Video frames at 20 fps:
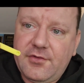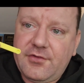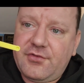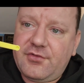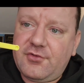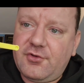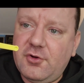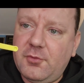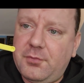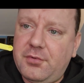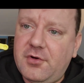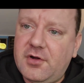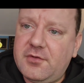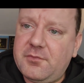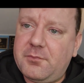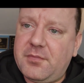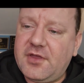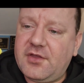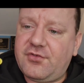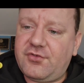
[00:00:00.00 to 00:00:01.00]
scoop
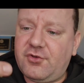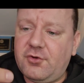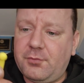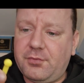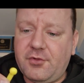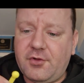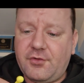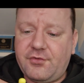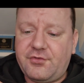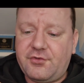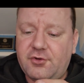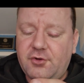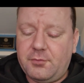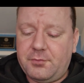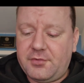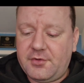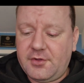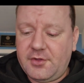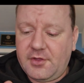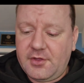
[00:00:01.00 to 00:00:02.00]
one. Big scoop, little
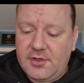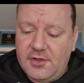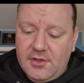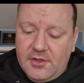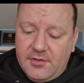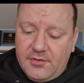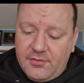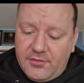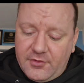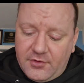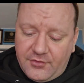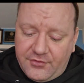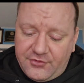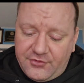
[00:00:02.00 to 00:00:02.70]
scoop. Little